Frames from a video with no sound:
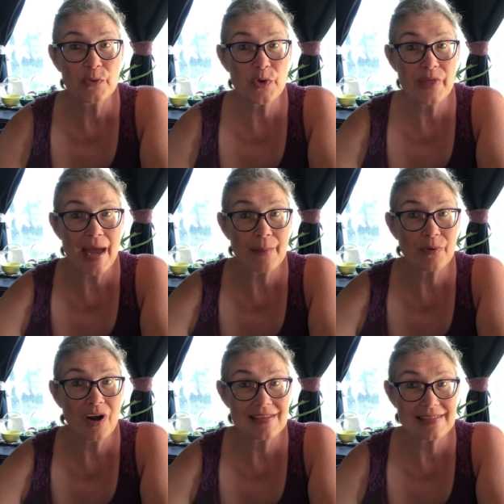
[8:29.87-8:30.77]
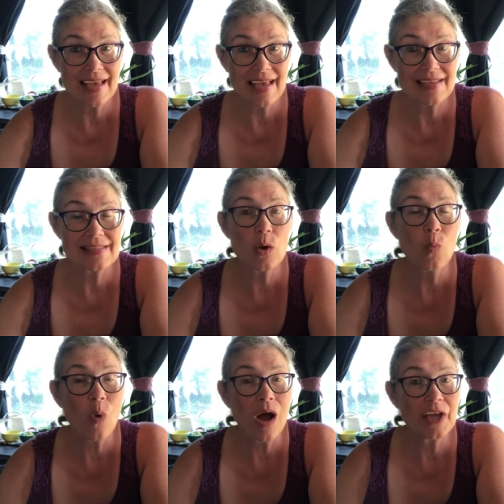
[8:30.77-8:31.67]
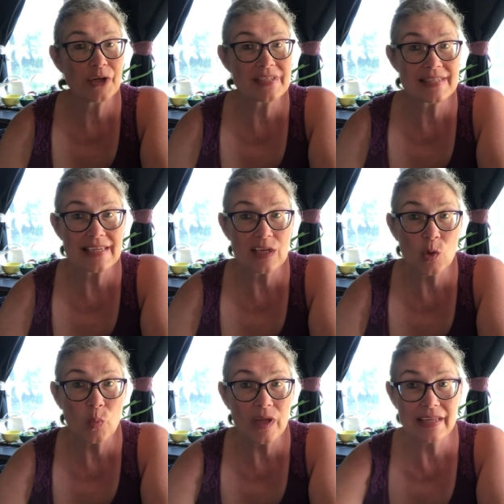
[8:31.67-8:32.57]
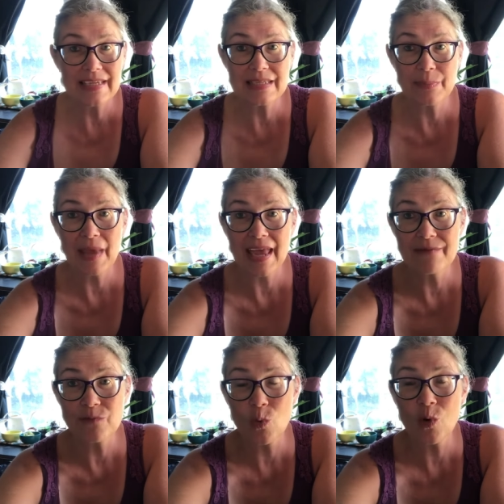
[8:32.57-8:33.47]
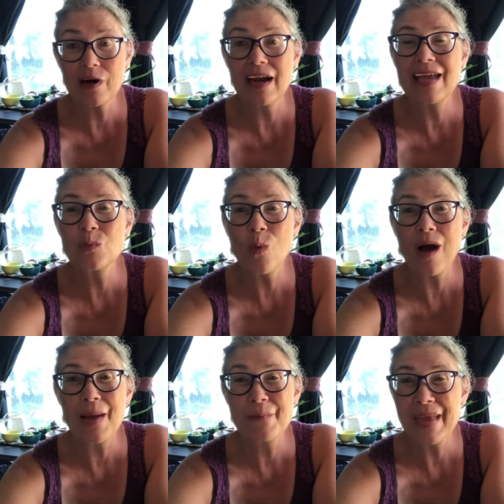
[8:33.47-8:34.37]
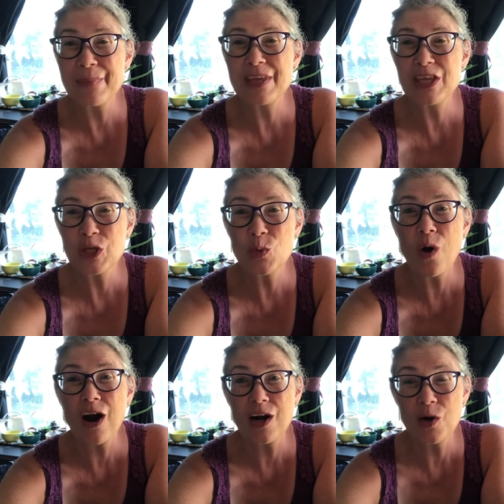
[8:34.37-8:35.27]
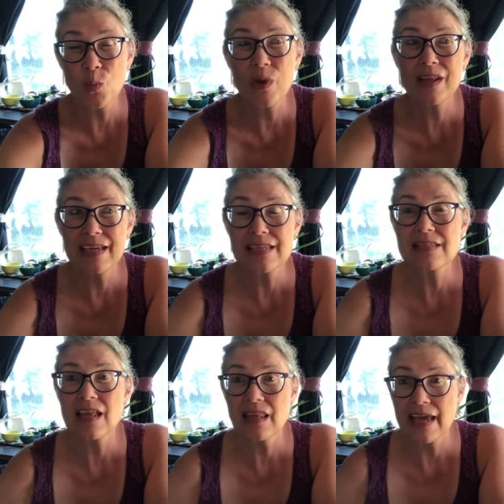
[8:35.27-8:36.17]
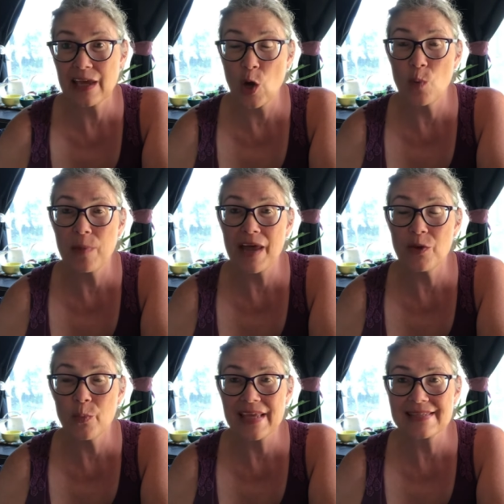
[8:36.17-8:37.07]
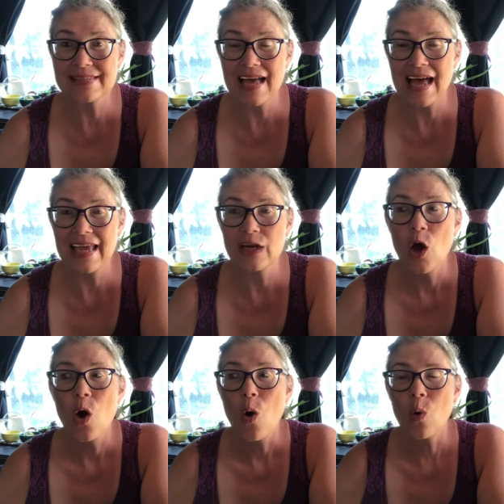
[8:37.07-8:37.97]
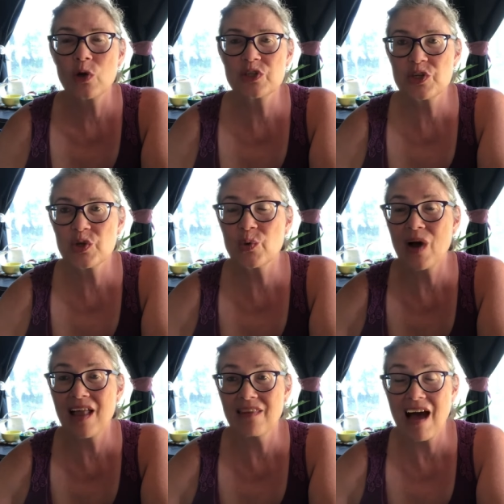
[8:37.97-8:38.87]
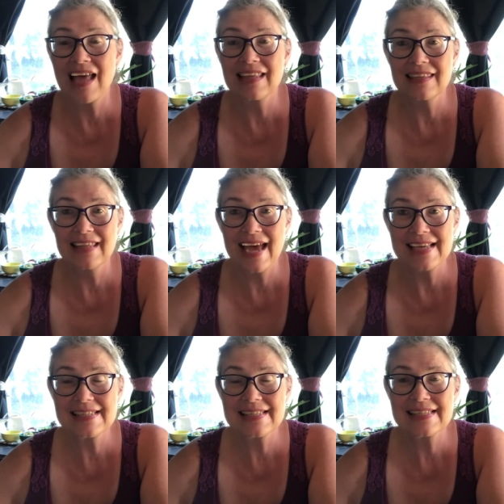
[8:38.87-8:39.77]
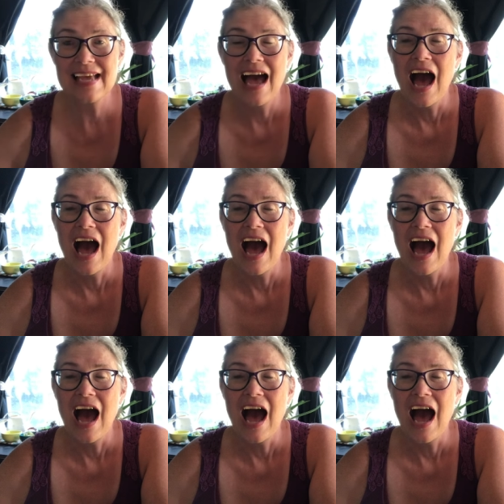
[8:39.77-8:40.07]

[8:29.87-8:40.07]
through that process what you're still willing to pay for and what maybe you are willing to let go by the wayside or do a lot less.